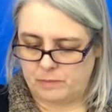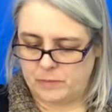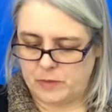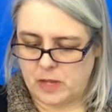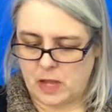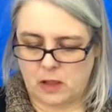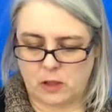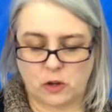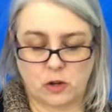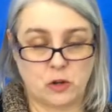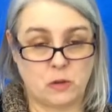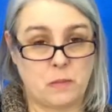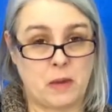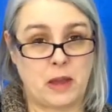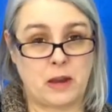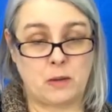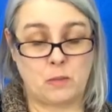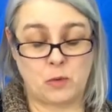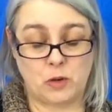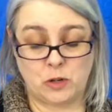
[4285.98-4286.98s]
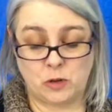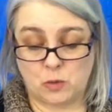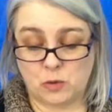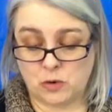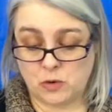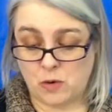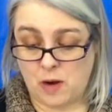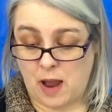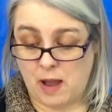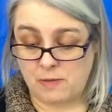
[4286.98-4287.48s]
Tell her you met him when you were
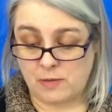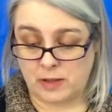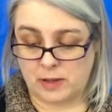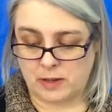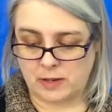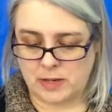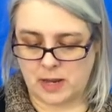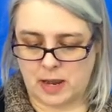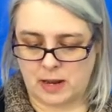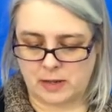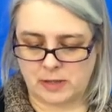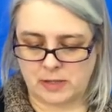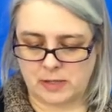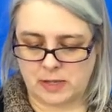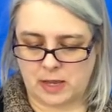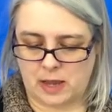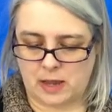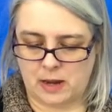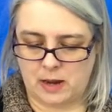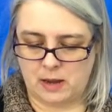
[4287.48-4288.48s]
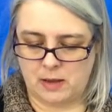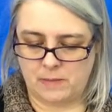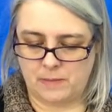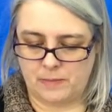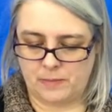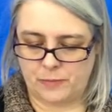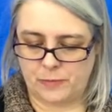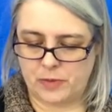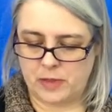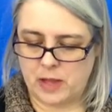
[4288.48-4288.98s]
traveling, Tanis said.
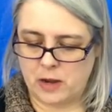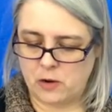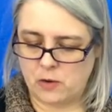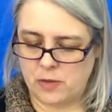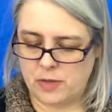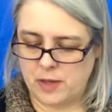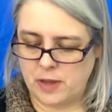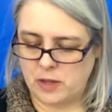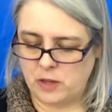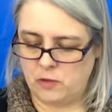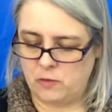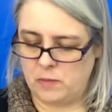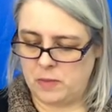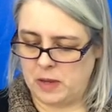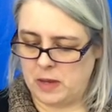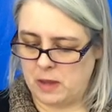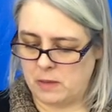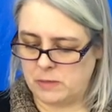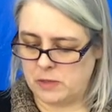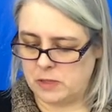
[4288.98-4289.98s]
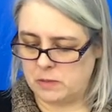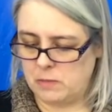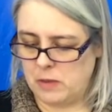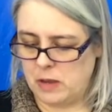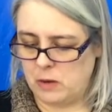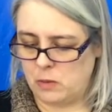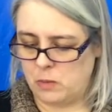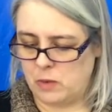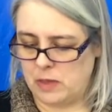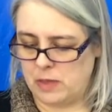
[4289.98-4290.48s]
Let her think you've become
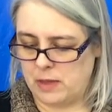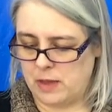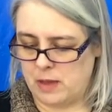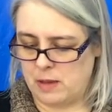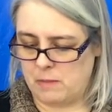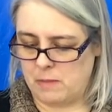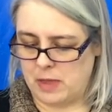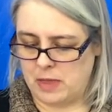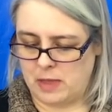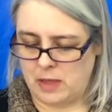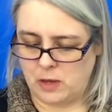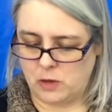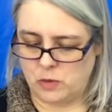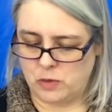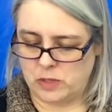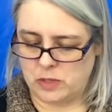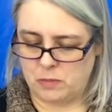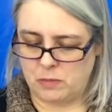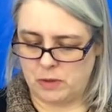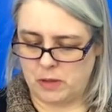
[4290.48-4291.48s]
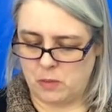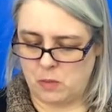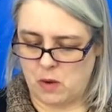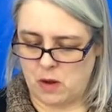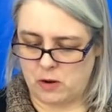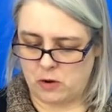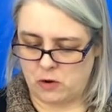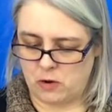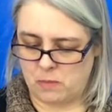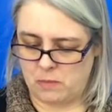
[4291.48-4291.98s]
smitten with him and that you simply
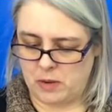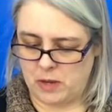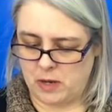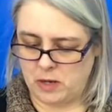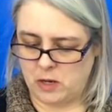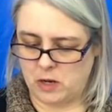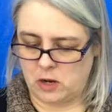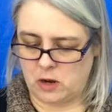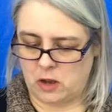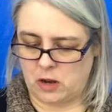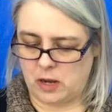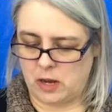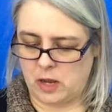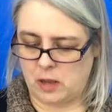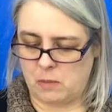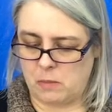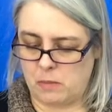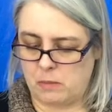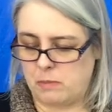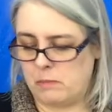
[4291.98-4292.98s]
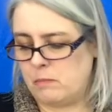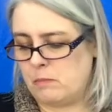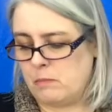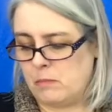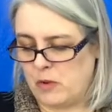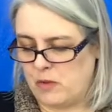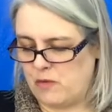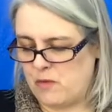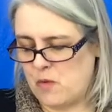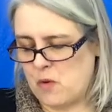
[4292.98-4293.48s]
want her opinion on him
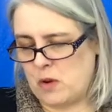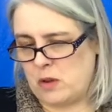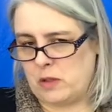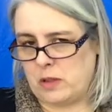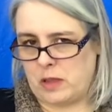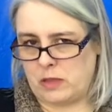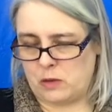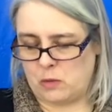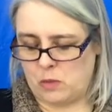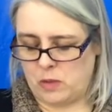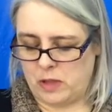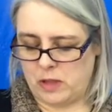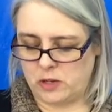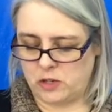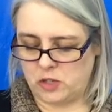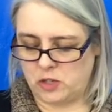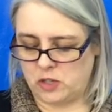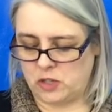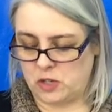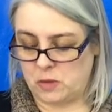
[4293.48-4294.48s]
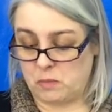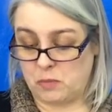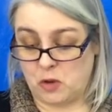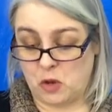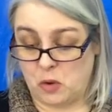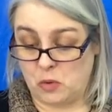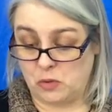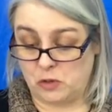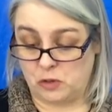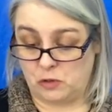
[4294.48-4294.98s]
before you let the relationship
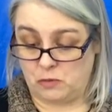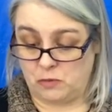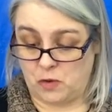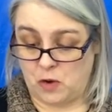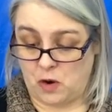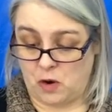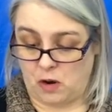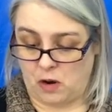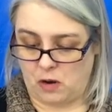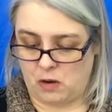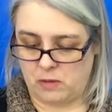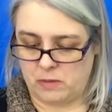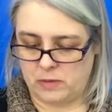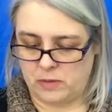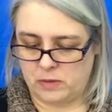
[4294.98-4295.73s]
go too far.